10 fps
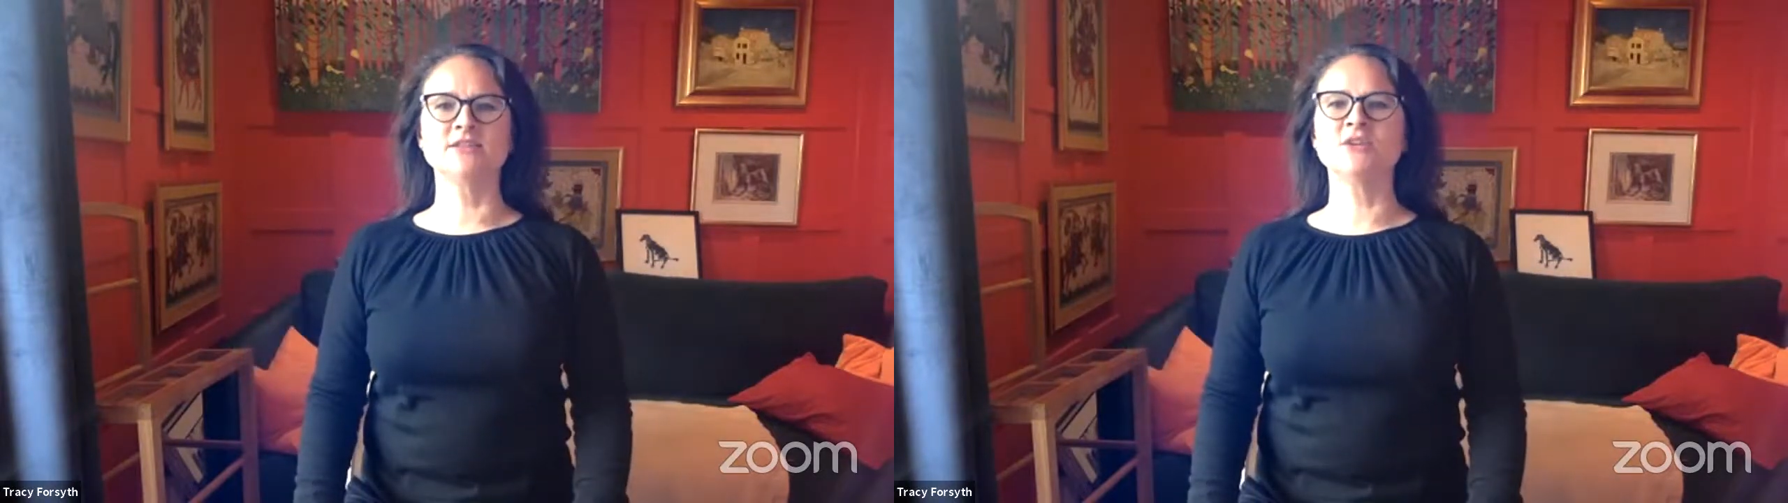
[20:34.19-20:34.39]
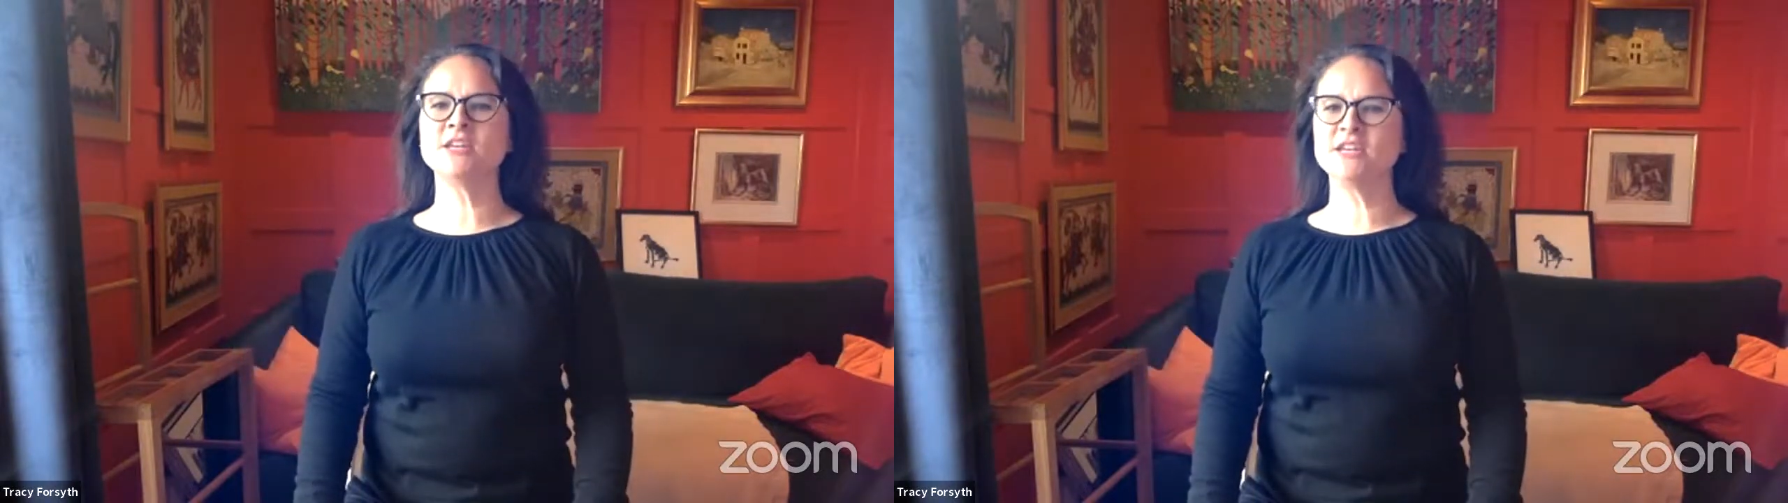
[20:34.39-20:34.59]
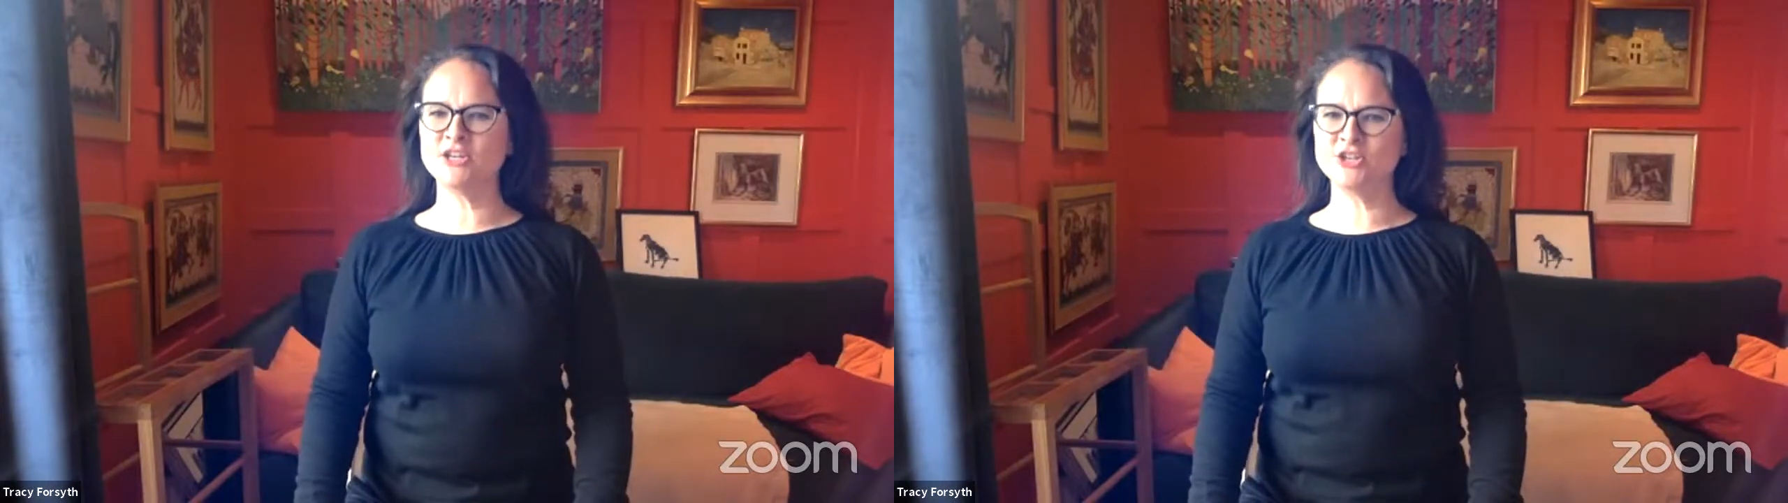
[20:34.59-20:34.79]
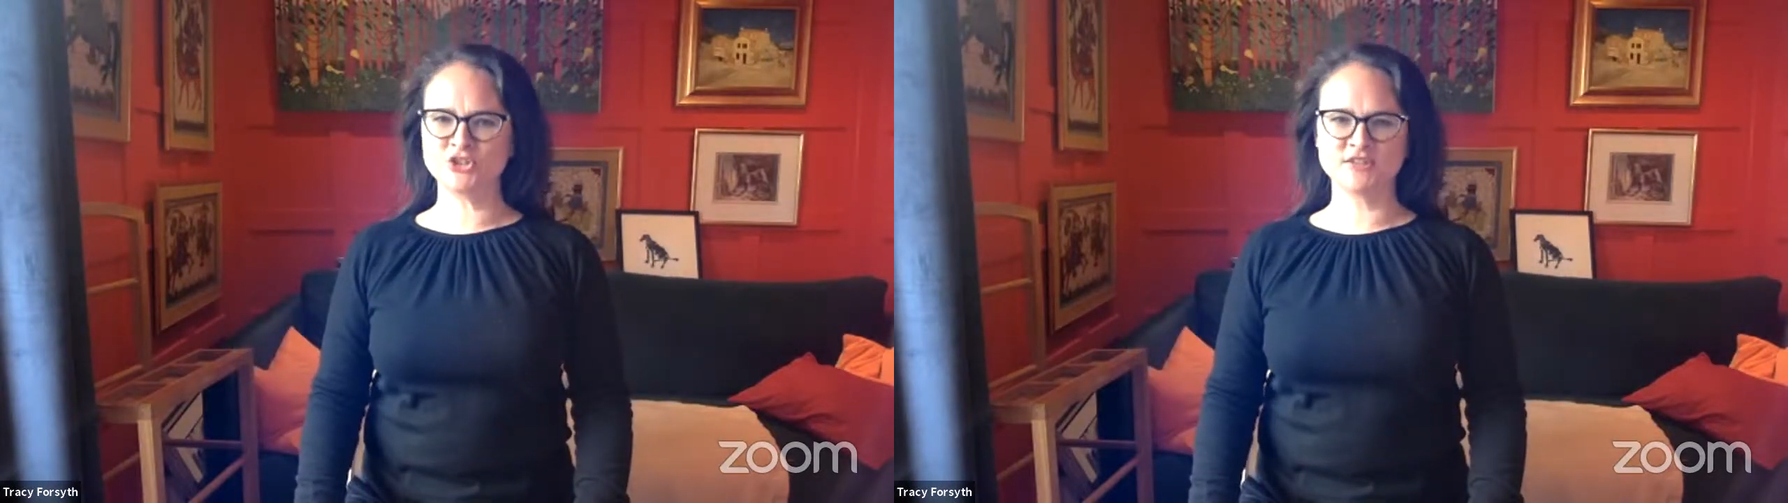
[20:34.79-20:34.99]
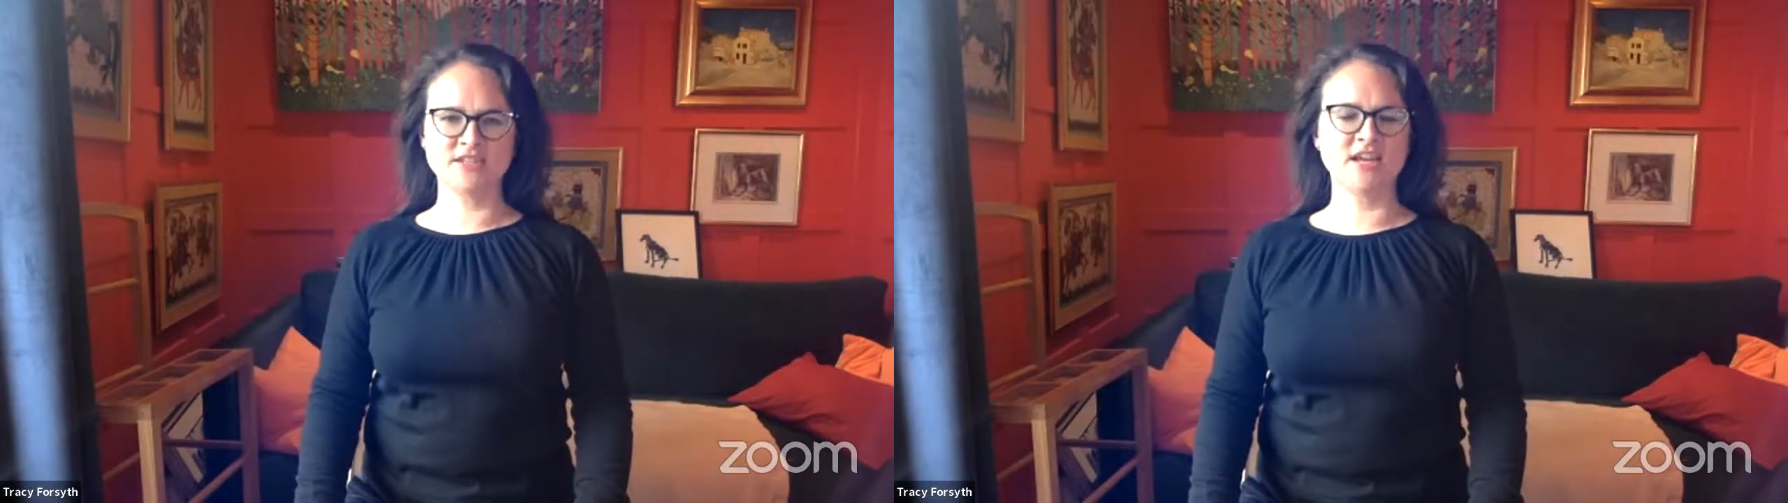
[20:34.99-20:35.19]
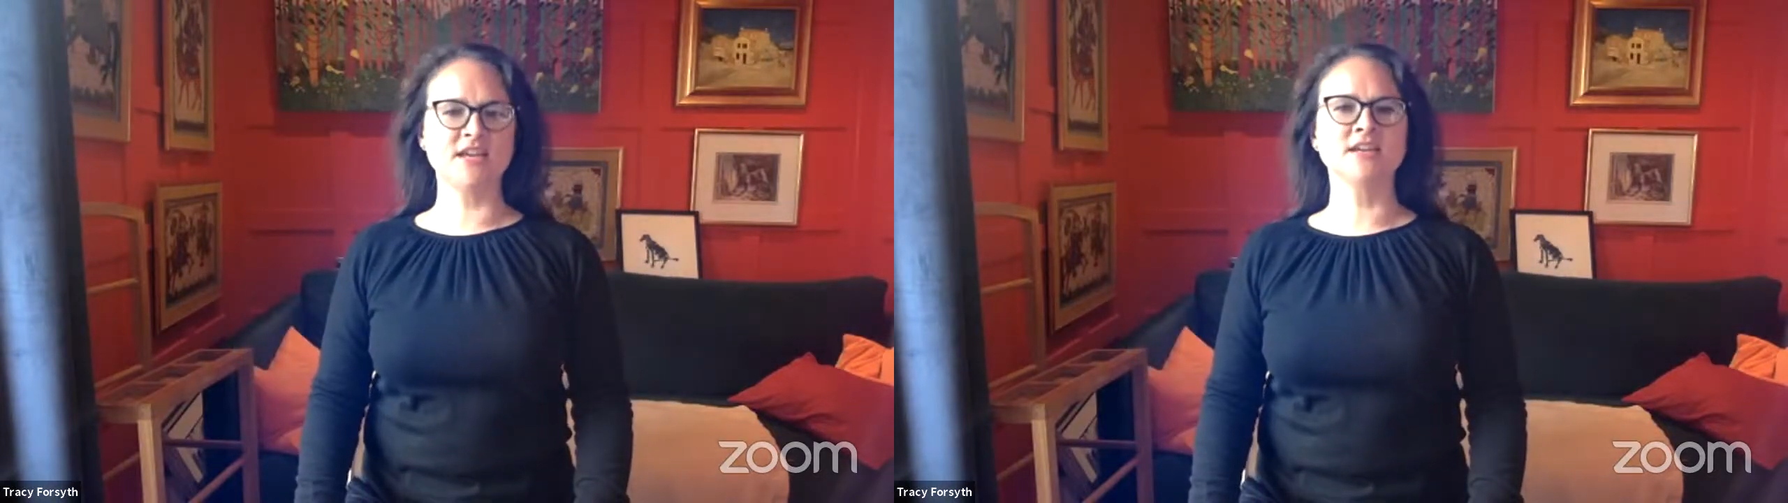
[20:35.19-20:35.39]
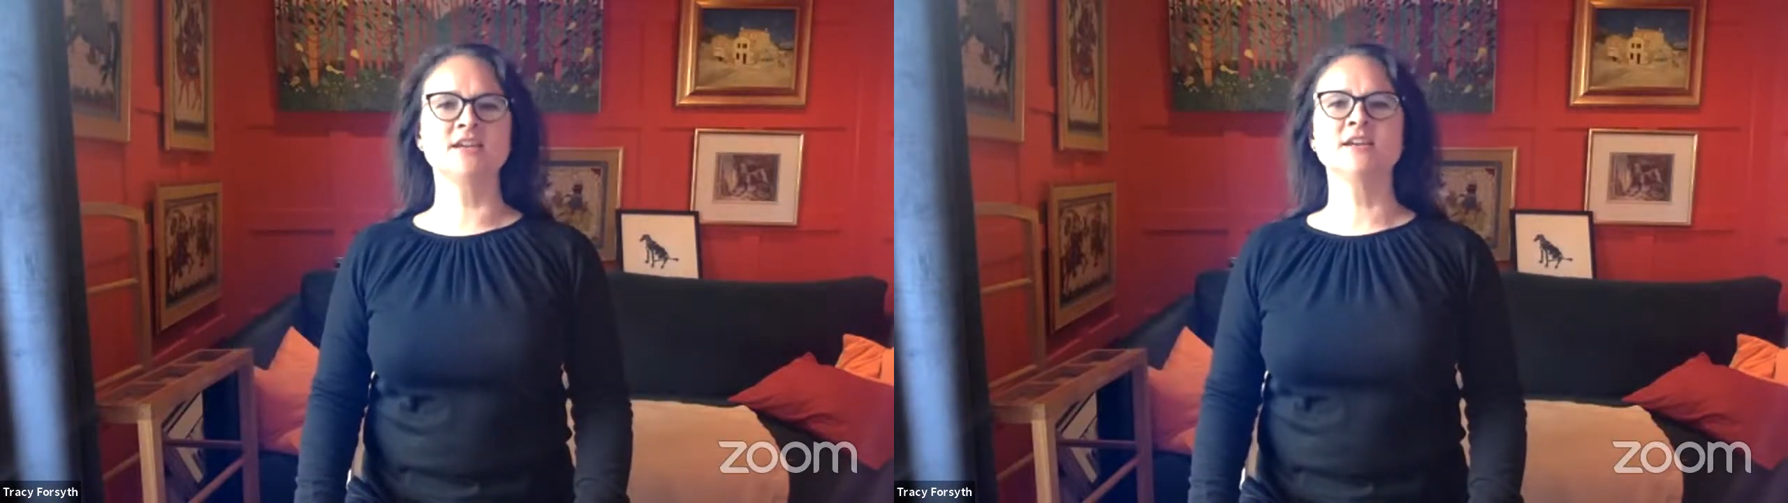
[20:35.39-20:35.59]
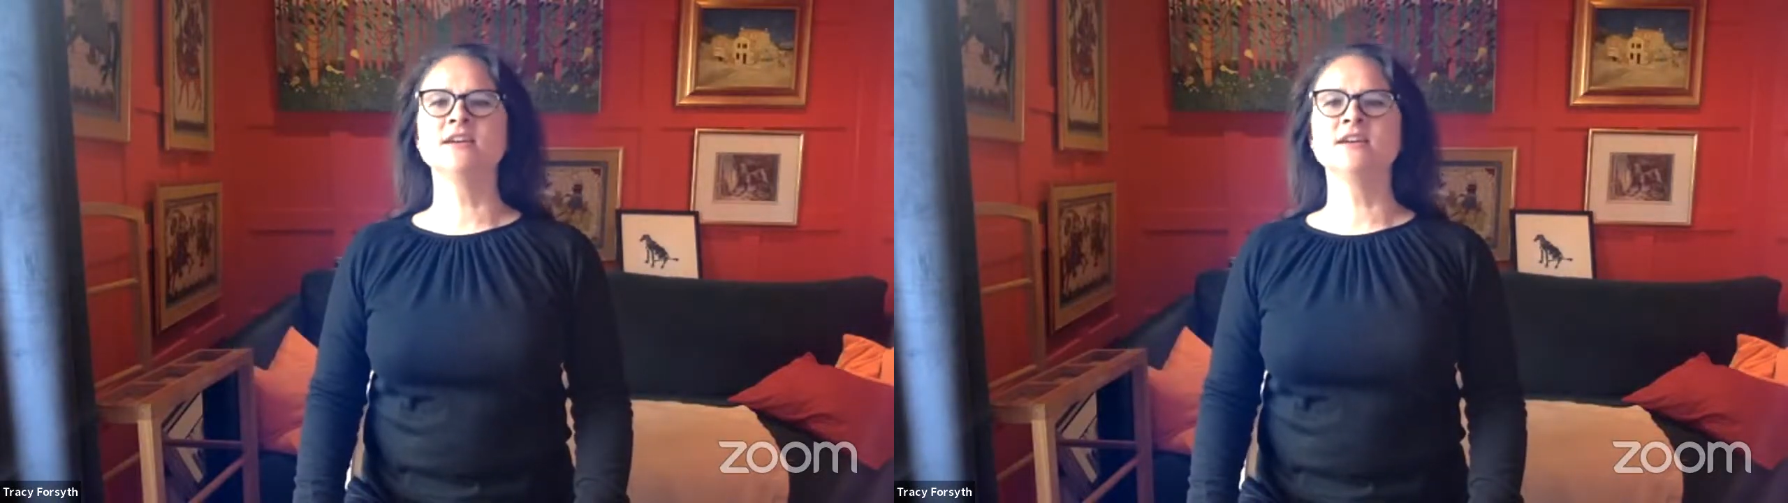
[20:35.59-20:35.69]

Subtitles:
So here, just take